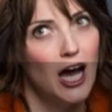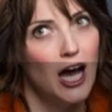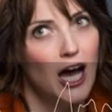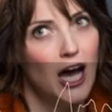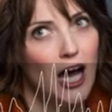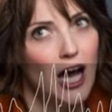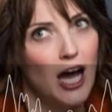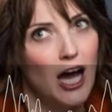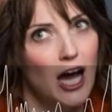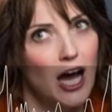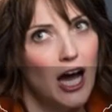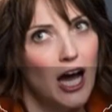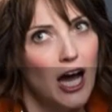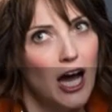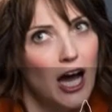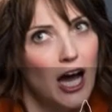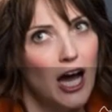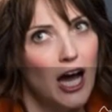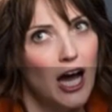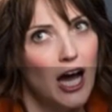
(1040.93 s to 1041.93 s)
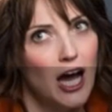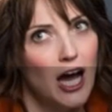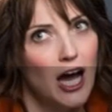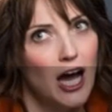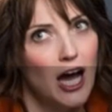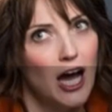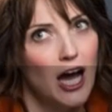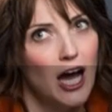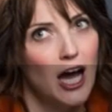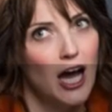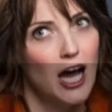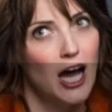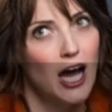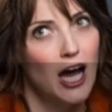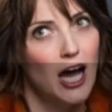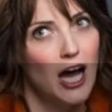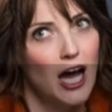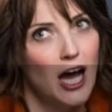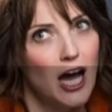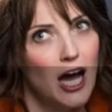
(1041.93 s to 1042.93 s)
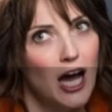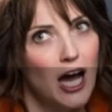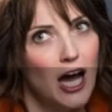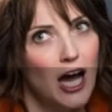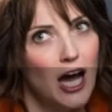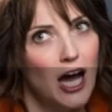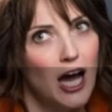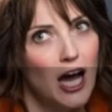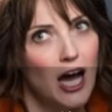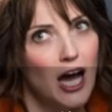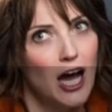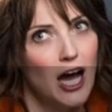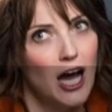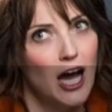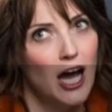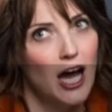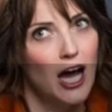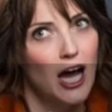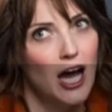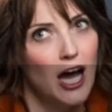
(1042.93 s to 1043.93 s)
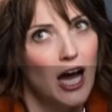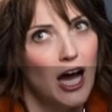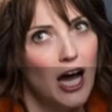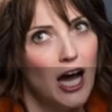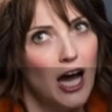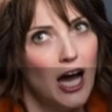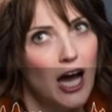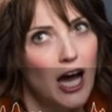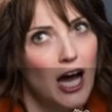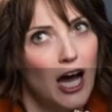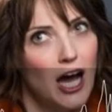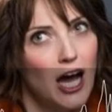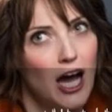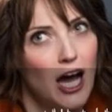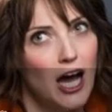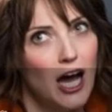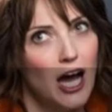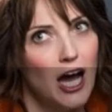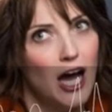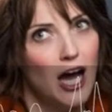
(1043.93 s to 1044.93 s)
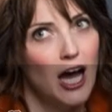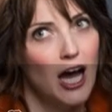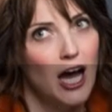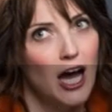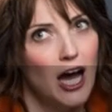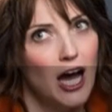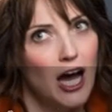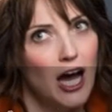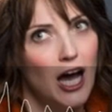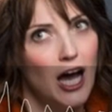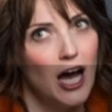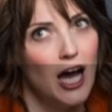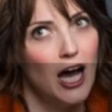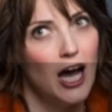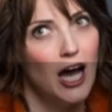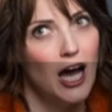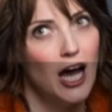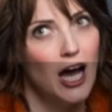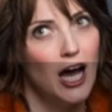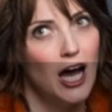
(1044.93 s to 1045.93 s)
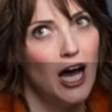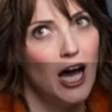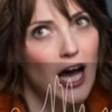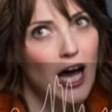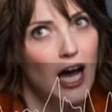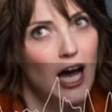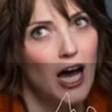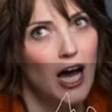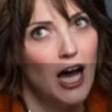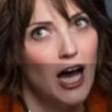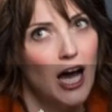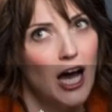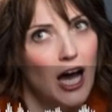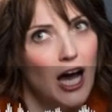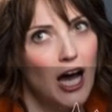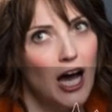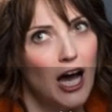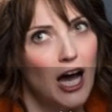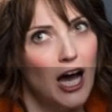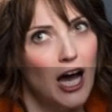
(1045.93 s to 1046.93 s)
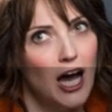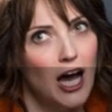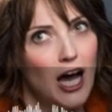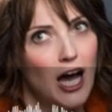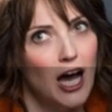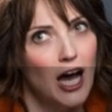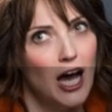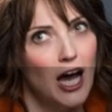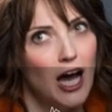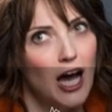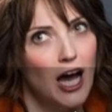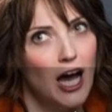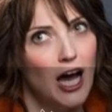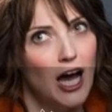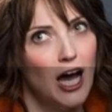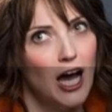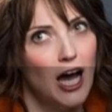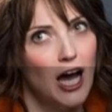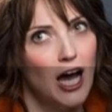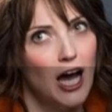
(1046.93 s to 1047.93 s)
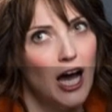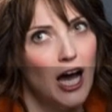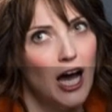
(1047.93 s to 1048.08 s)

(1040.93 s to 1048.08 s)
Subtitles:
But all I know is I keep to myself. If anyone asks me if I'm a poet, I'll just say, scusi,